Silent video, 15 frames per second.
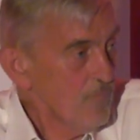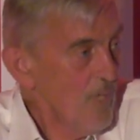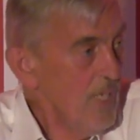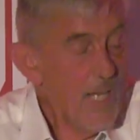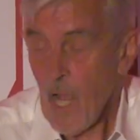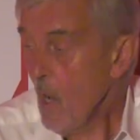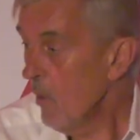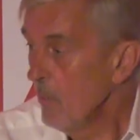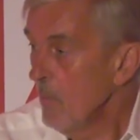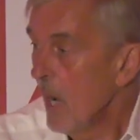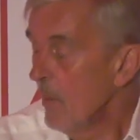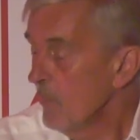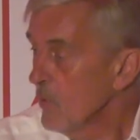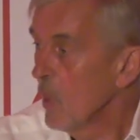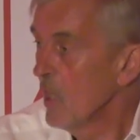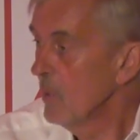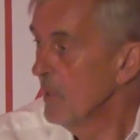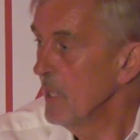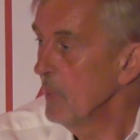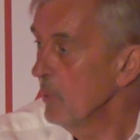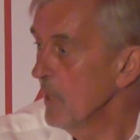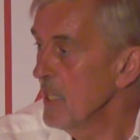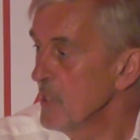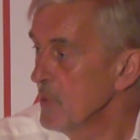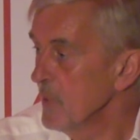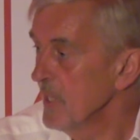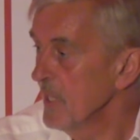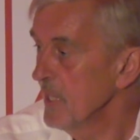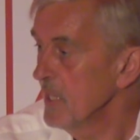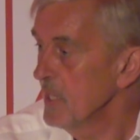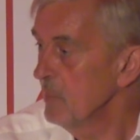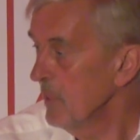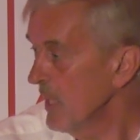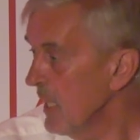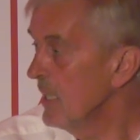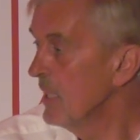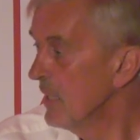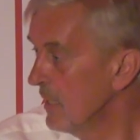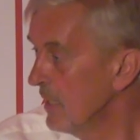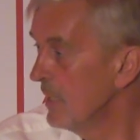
Now I've got them in the place where they need to be.